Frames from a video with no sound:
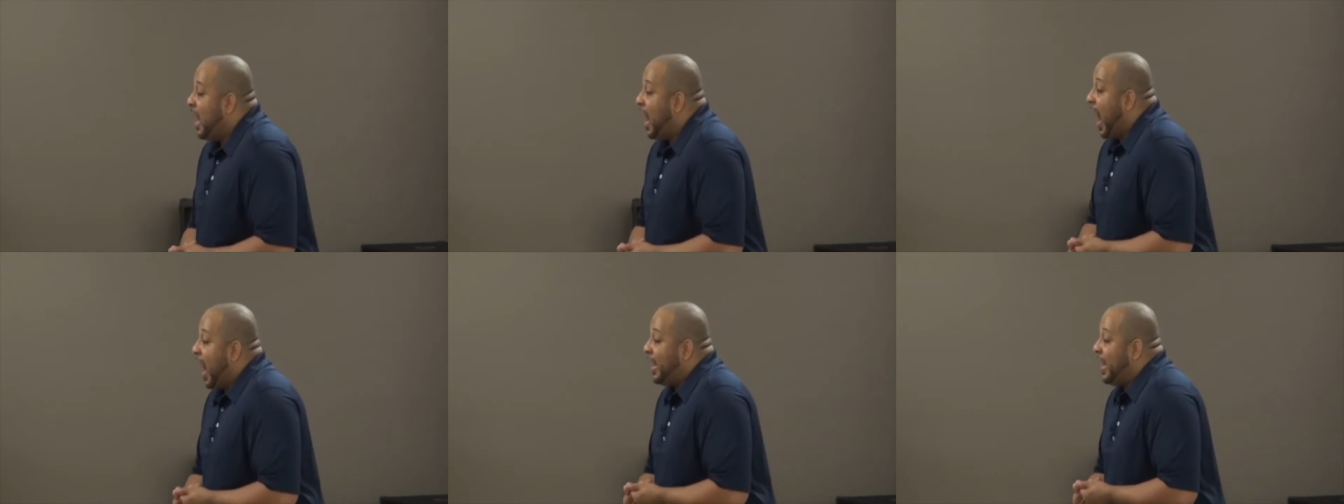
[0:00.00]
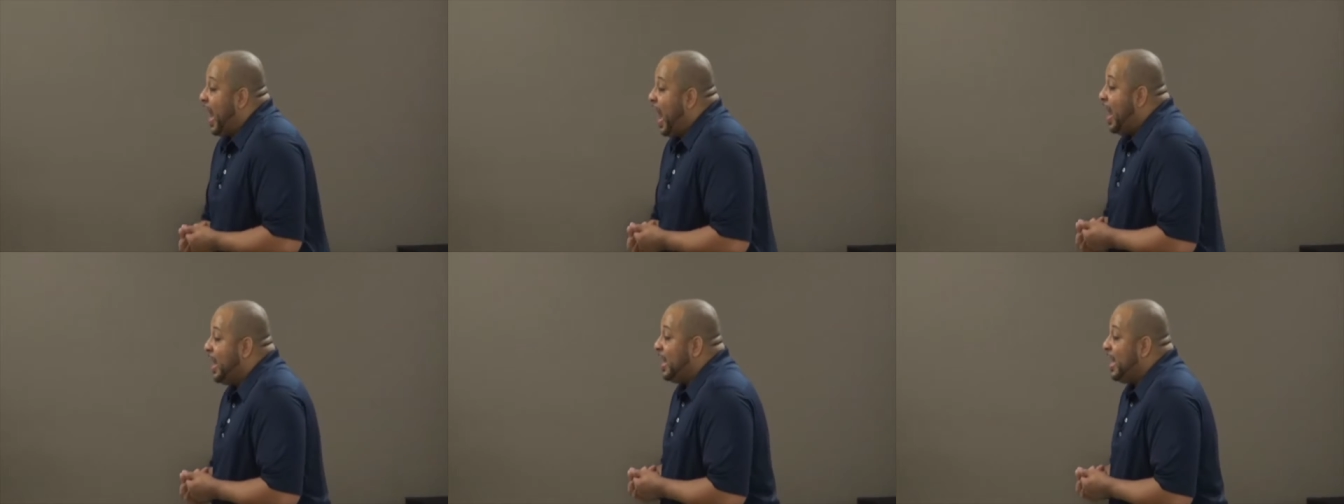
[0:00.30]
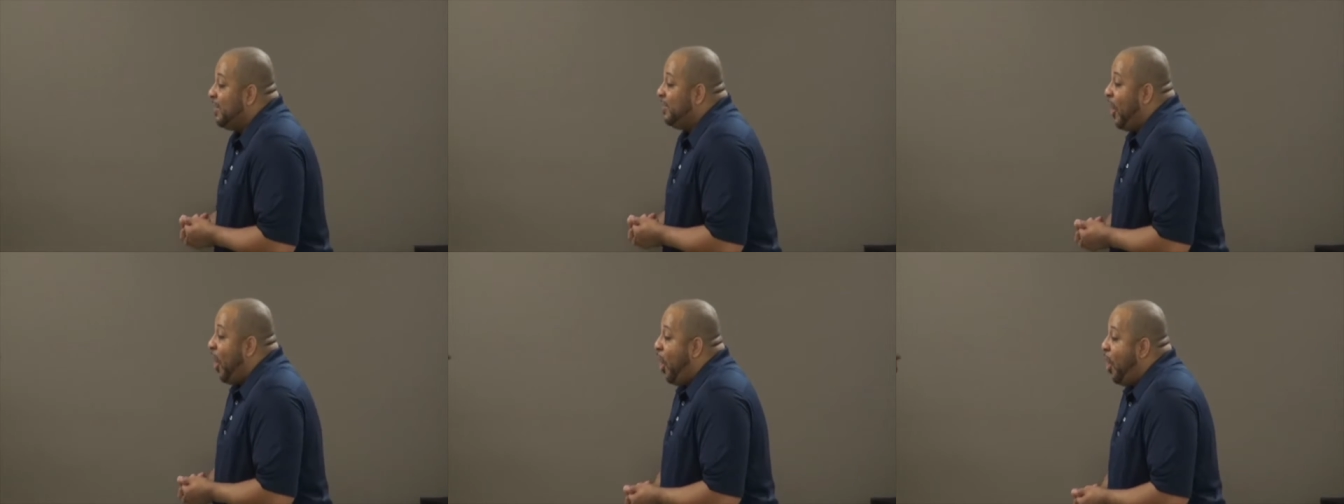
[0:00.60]
I can't
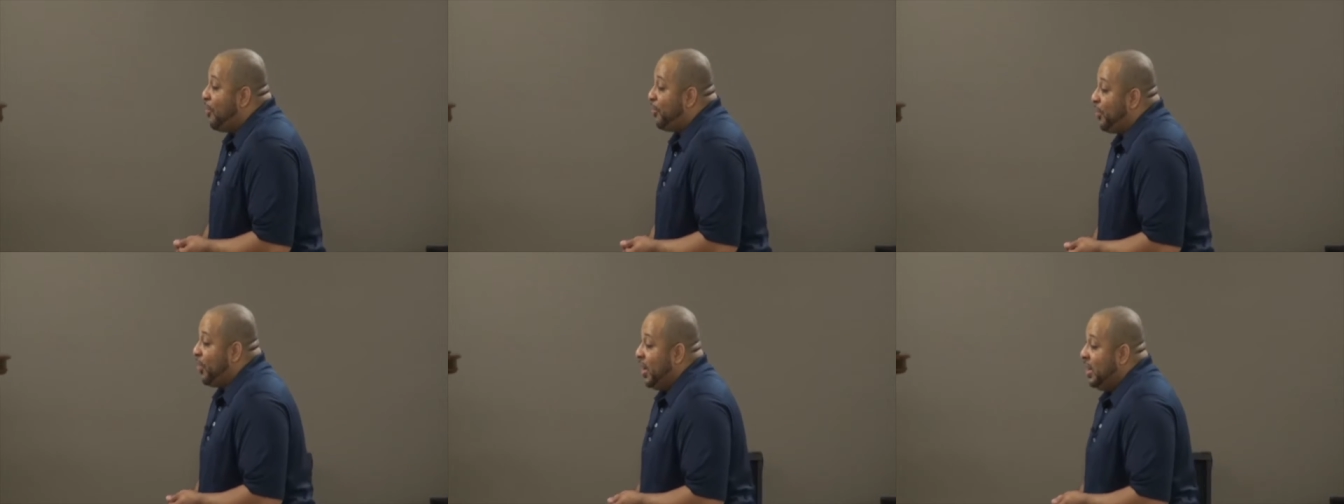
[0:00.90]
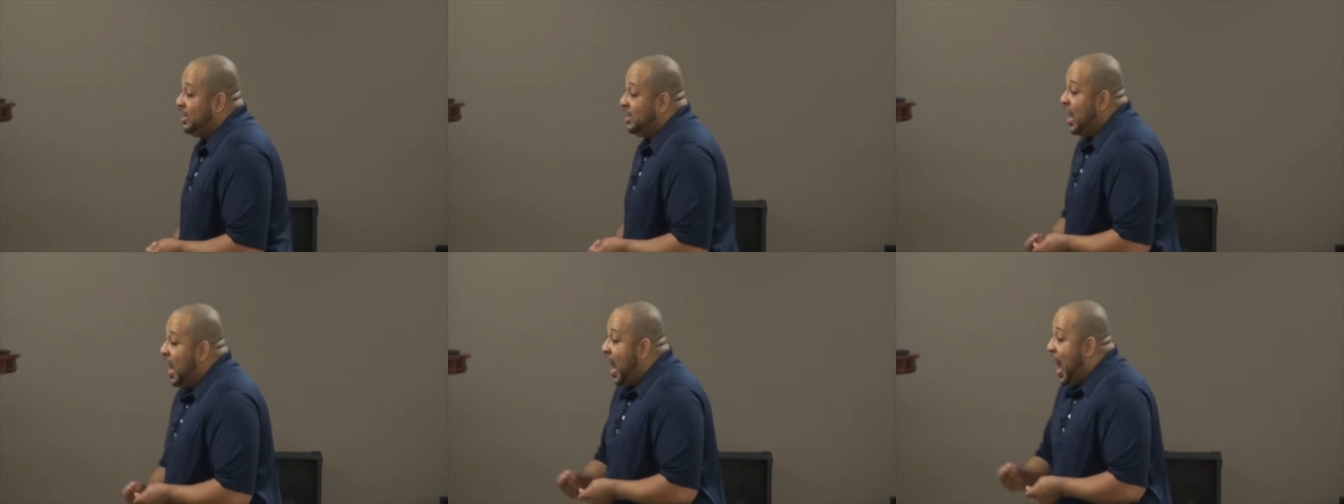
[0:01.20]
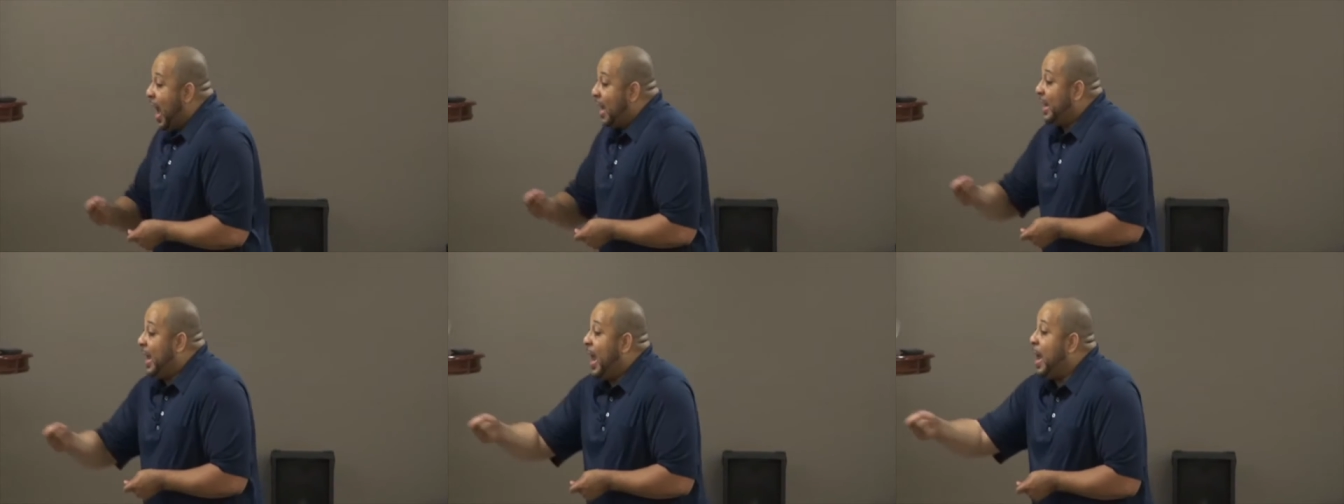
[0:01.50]
give offerings,
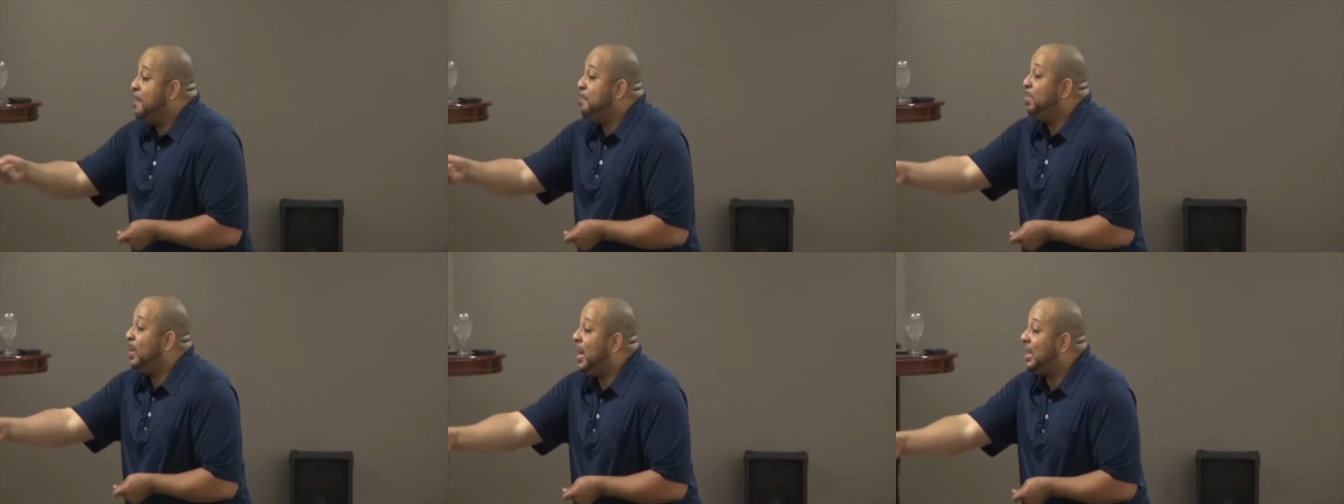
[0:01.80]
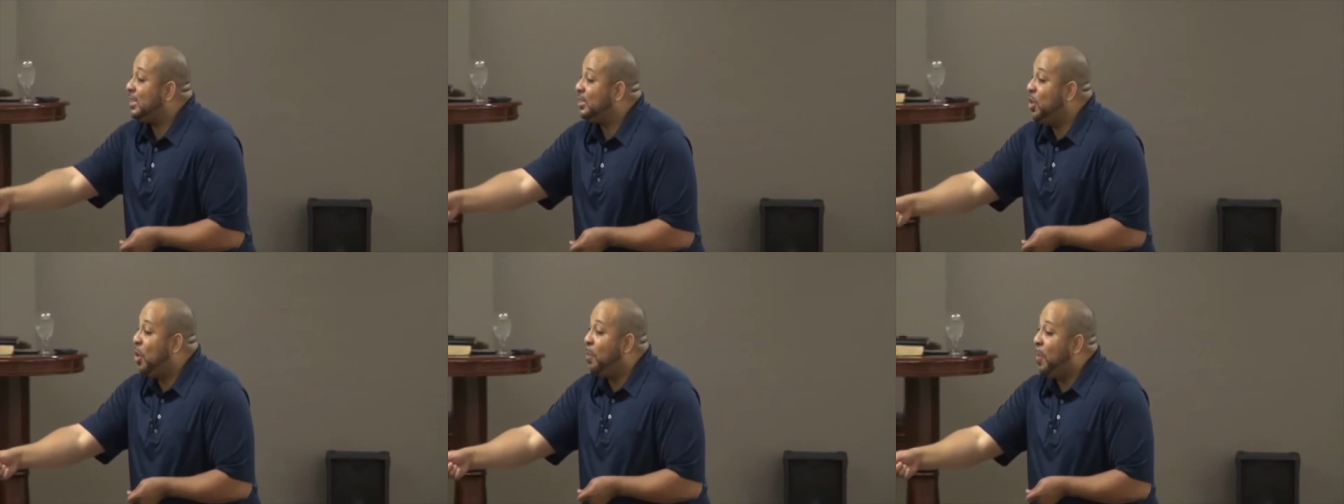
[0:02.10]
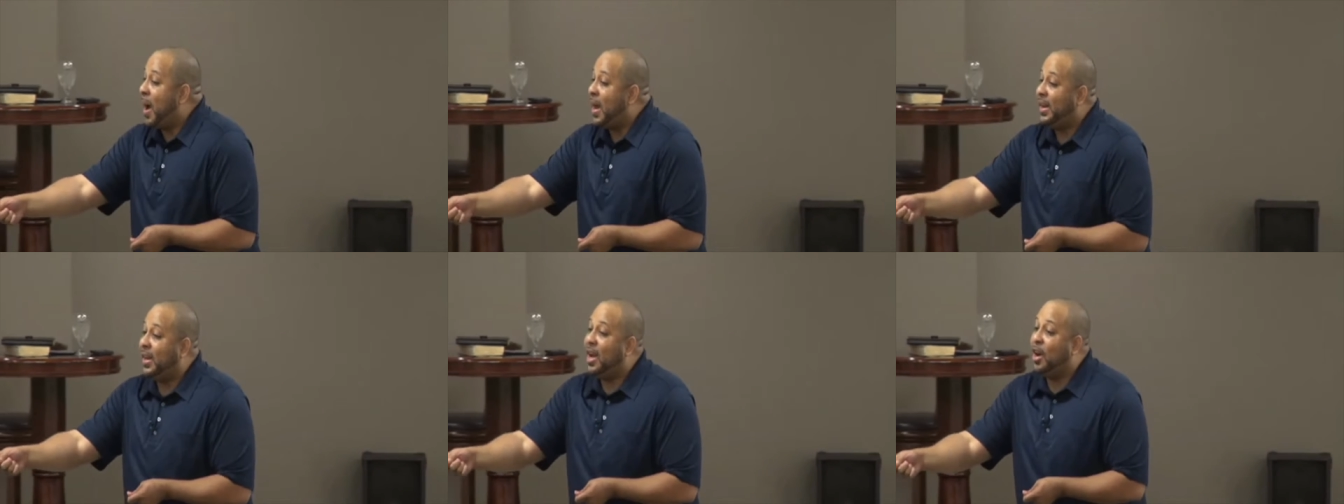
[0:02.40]
I can't bless
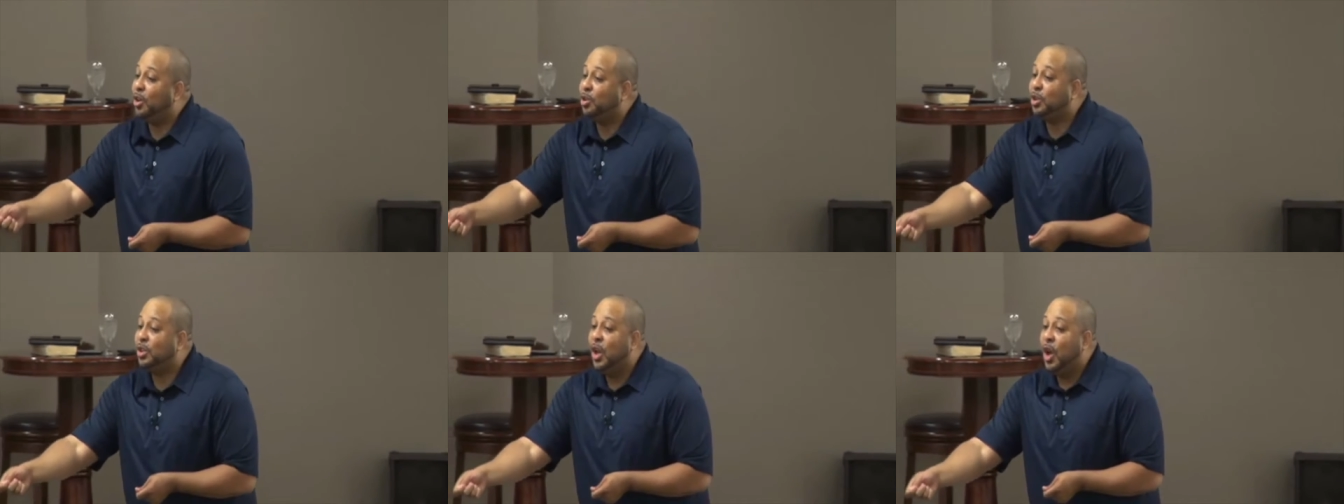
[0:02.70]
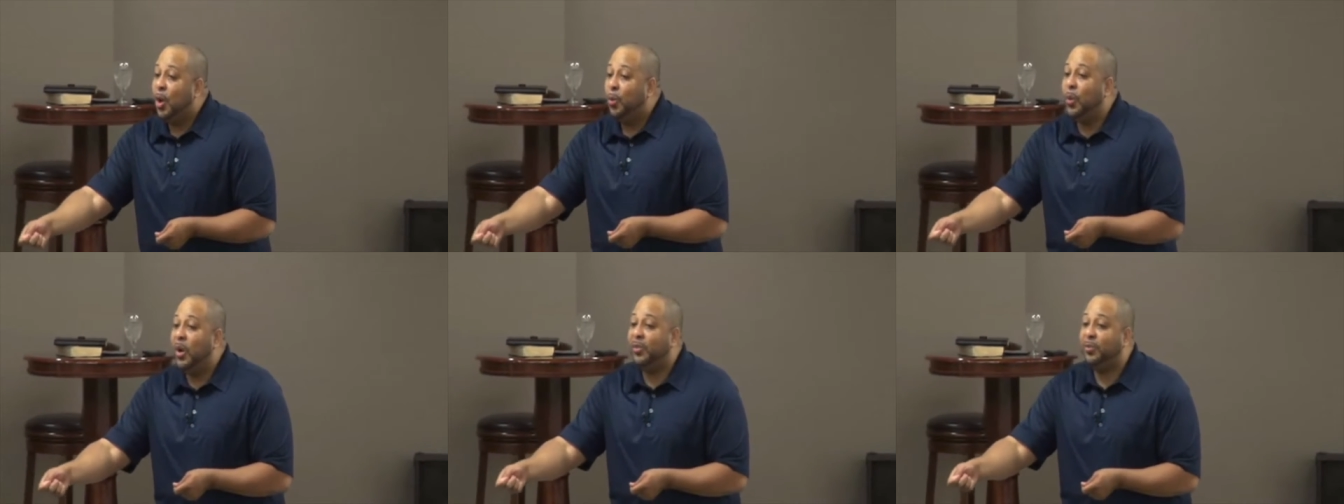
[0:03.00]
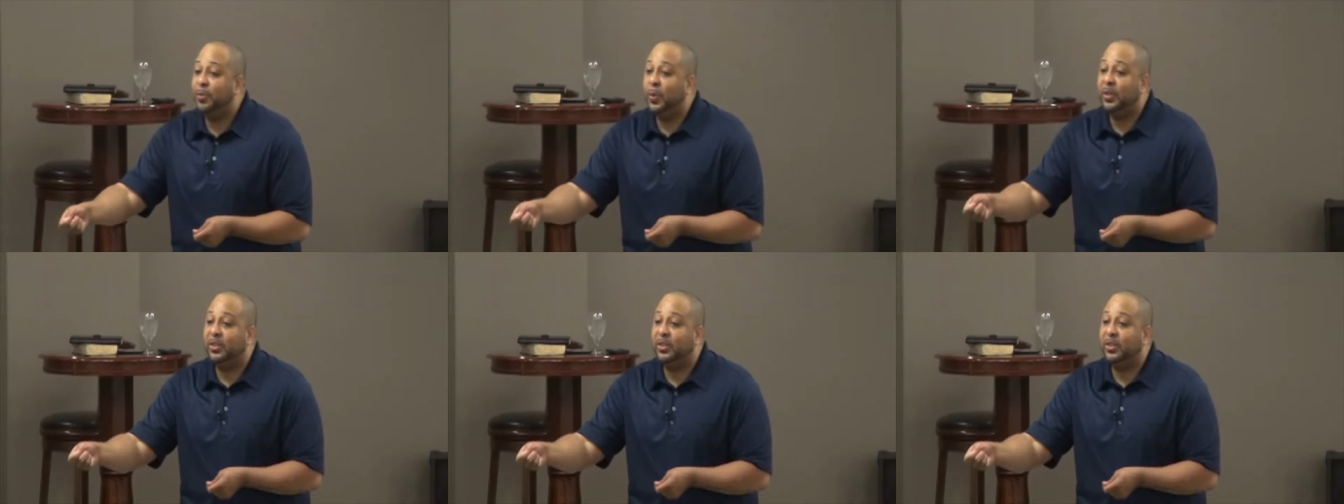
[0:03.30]
nobody else with,